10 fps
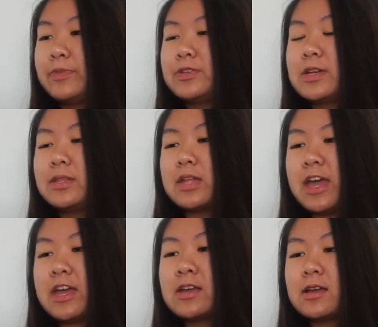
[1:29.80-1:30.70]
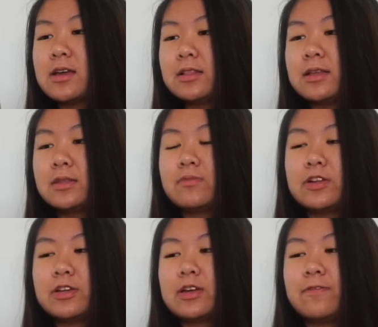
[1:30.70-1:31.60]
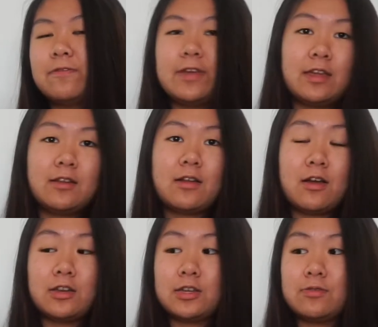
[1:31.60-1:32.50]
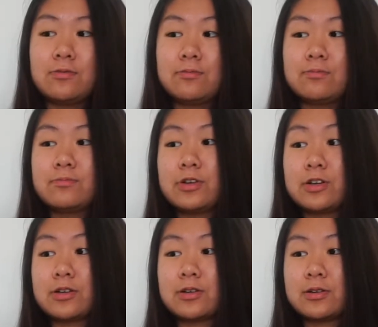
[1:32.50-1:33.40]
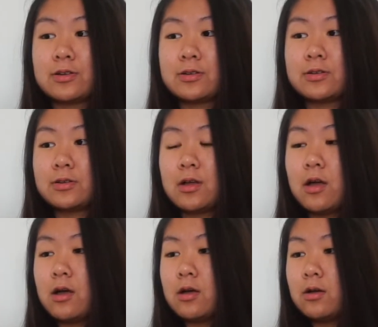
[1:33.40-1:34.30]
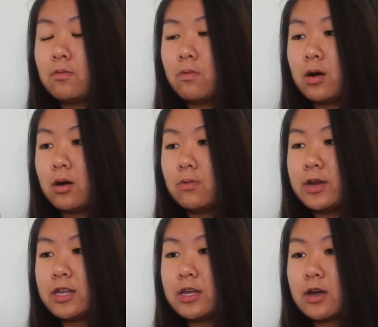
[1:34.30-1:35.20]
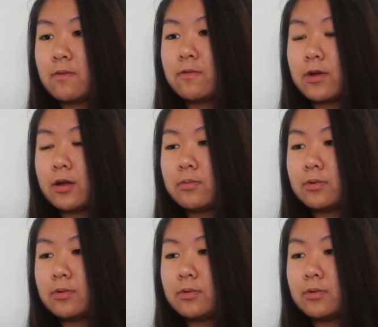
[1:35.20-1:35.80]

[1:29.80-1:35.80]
Just saying, that's a really good fit on you, Brooke. Whoa, where'd he come from?